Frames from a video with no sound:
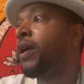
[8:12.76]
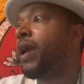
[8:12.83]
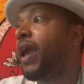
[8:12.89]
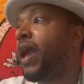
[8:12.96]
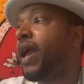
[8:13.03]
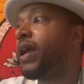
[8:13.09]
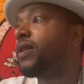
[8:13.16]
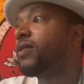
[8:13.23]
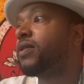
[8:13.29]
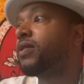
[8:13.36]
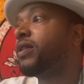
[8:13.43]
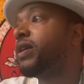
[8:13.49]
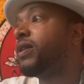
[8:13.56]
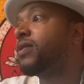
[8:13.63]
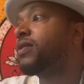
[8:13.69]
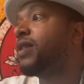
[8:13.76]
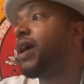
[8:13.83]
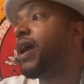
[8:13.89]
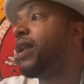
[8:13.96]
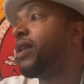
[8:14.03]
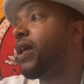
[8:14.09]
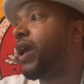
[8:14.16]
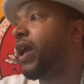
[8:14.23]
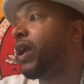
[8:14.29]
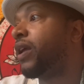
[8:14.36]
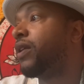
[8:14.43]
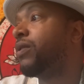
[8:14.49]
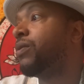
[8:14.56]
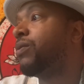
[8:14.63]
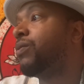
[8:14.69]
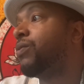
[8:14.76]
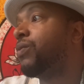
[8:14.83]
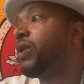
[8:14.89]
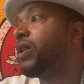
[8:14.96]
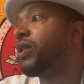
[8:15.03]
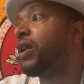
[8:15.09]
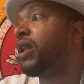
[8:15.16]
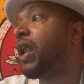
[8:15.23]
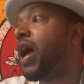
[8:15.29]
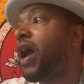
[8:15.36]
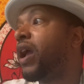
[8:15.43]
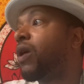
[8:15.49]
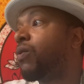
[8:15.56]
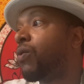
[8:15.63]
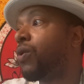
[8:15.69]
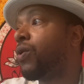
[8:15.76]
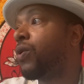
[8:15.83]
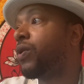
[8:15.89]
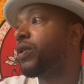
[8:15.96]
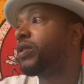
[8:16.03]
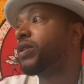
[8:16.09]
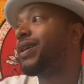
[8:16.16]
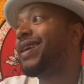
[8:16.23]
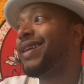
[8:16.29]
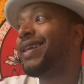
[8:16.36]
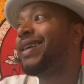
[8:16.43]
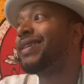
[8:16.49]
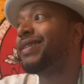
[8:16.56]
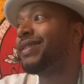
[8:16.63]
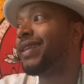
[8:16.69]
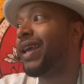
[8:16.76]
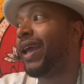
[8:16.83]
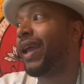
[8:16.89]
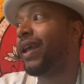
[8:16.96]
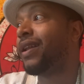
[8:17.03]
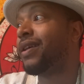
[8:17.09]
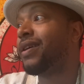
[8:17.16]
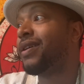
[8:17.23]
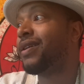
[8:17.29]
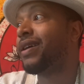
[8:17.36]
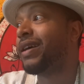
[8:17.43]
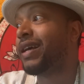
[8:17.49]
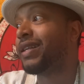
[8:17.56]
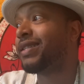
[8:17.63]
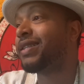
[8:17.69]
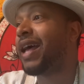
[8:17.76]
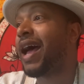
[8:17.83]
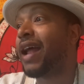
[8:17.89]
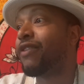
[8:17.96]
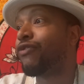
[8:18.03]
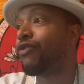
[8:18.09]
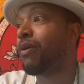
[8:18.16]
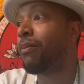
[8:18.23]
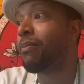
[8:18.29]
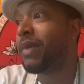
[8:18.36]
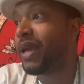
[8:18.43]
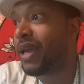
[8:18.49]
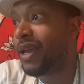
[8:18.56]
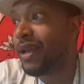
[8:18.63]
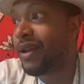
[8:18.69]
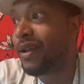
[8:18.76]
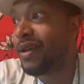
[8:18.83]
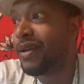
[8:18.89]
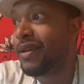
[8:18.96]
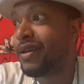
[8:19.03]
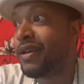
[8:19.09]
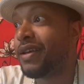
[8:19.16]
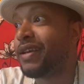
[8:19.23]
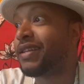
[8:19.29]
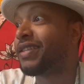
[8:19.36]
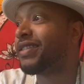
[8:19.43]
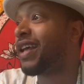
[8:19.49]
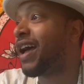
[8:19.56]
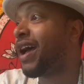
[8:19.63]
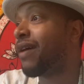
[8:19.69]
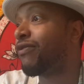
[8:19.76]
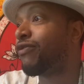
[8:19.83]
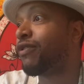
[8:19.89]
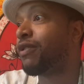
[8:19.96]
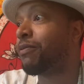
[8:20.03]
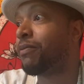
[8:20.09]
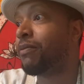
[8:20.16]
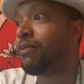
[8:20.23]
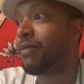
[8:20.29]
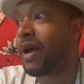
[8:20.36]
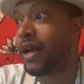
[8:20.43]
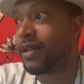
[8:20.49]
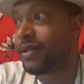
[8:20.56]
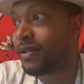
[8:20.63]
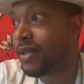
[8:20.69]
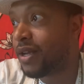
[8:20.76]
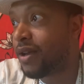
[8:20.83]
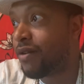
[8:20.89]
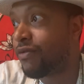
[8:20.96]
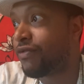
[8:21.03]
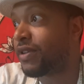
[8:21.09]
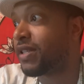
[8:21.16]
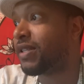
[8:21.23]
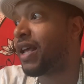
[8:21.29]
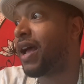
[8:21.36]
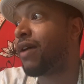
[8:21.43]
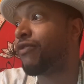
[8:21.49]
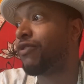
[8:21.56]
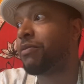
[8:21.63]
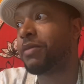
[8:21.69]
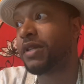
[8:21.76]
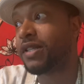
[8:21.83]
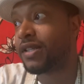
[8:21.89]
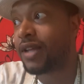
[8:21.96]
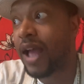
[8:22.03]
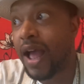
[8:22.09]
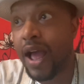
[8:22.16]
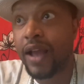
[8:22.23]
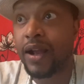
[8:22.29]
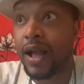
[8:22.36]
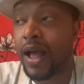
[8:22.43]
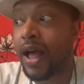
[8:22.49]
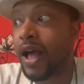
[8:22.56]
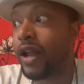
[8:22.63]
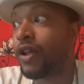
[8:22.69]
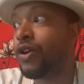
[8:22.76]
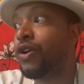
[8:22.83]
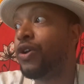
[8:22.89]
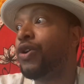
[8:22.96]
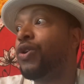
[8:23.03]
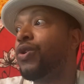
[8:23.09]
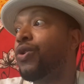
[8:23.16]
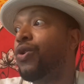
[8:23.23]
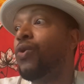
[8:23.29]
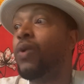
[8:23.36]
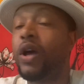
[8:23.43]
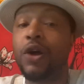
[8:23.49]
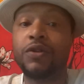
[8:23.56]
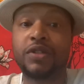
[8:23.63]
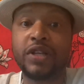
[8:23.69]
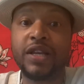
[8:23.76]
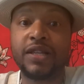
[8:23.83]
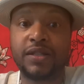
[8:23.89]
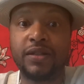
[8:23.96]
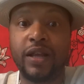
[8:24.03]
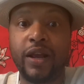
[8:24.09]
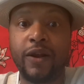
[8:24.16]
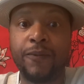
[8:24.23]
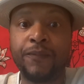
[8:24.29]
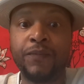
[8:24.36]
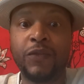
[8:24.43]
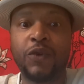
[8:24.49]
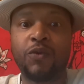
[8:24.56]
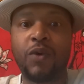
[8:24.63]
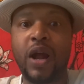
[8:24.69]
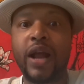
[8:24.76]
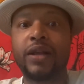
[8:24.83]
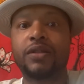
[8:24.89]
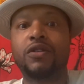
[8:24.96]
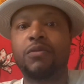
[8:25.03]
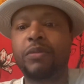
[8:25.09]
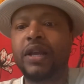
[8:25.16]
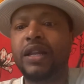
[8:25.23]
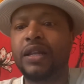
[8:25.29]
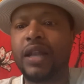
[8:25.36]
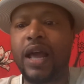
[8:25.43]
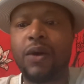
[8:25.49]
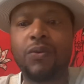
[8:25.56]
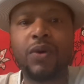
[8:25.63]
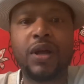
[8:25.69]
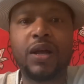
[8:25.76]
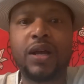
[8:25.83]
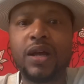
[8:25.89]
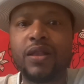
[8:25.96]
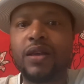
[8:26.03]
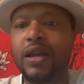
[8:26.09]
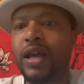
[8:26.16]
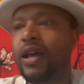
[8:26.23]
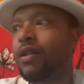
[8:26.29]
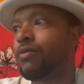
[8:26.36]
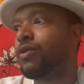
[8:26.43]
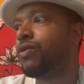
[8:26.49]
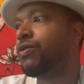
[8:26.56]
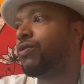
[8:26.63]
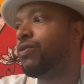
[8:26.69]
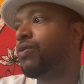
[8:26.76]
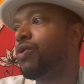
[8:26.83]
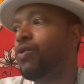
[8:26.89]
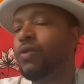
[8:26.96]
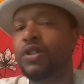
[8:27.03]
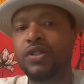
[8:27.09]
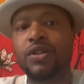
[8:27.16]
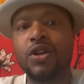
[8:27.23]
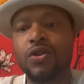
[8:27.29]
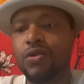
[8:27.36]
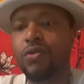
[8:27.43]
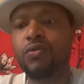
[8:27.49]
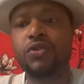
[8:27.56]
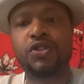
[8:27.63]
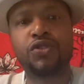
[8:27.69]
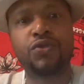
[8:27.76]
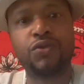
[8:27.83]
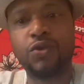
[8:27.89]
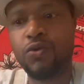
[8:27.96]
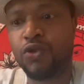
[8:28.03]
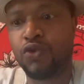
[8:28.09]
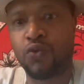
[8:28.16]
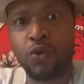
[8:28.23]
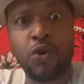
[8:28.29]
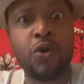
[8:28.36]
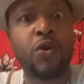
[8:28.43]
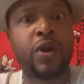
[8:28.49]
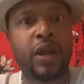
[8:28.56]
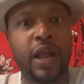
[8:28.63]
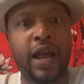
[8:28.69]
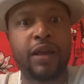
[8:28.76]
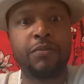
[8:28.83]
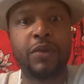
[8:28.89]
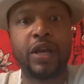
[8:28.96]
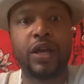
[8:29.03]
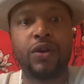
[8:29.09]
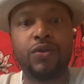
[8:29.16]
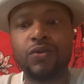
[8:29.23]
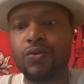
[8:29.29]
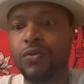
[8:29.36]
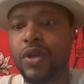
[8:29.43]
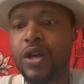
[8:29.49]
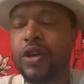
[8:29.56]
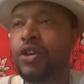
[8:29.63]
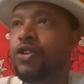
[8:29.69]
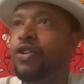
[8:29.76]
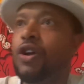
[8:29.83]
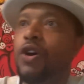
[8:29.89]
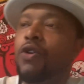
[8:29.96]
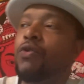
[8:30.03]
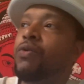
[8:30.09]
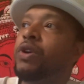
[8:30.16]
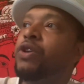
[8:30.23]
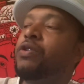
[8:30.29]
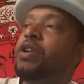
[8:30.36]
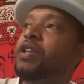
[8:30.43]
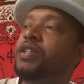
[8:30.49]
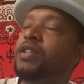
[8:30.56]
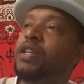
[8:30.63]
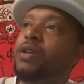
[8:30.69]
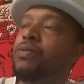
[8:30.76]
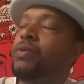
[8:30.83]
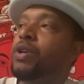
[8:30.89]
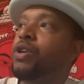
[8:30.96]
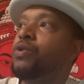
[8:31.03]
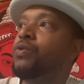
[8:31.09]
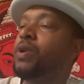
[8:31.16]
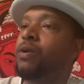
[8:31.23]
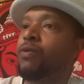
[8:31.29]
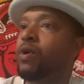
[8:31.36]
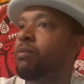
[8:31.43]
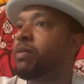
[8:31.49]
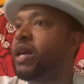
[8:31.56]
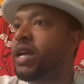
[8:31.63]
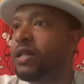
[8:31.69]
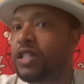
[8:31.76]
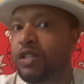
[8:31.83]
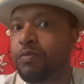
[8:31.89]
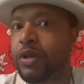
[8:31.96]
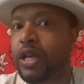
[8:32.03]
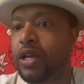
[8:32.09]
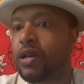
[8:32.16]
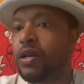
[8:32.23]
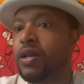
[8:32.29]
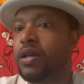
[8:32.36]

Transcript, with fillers: And since that day, when the lion roars, it is said, aside from men, aside from myself, aside from the sky god, who else is there? Right? So meaning, like, what other animal who who is who's who's roaring like me? Who you know, when you see when you when men speak,